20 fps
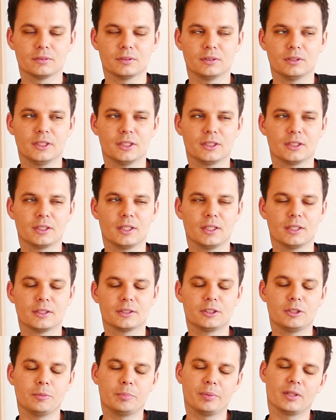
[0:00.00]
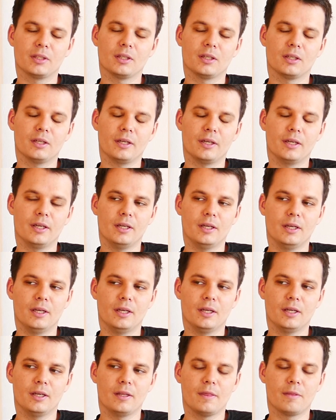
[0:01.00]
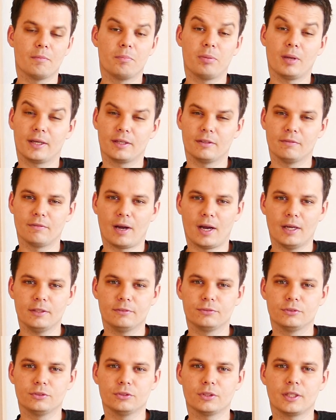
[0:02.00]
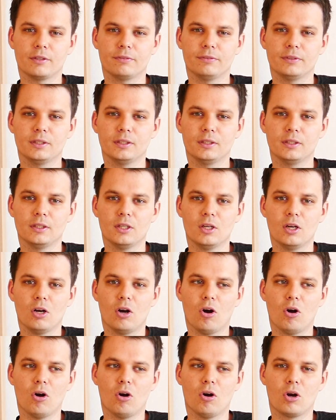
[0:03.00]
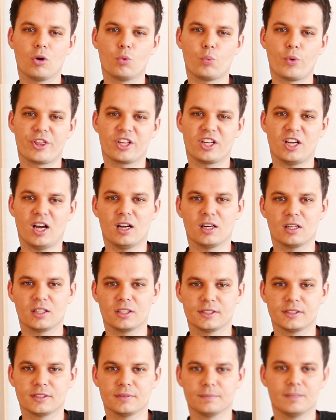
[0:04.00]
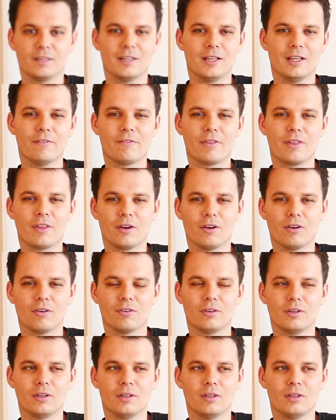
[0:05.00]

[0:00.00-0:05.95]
This is typical in the black and white photography, or with colors, even though